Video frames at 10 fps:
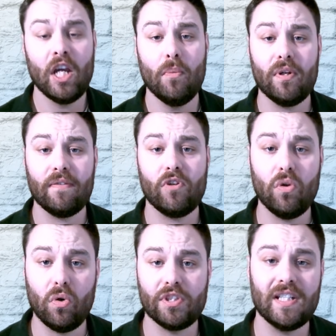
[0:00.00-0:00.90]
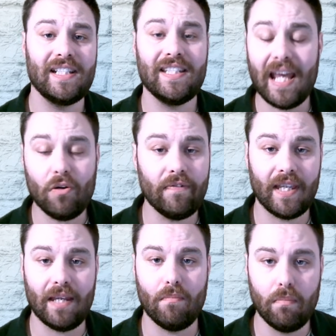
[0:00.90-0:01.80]
But of course, delving
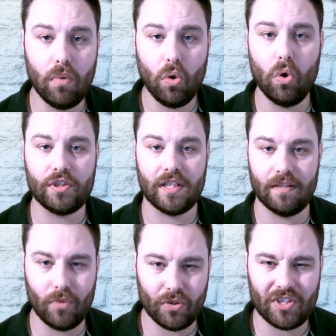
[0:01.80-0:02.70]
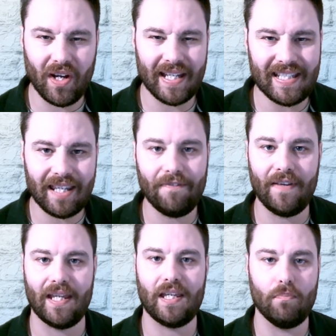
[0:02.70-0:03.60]
in more to the more
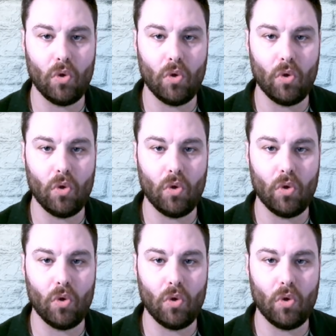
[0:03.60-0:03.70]
scientific,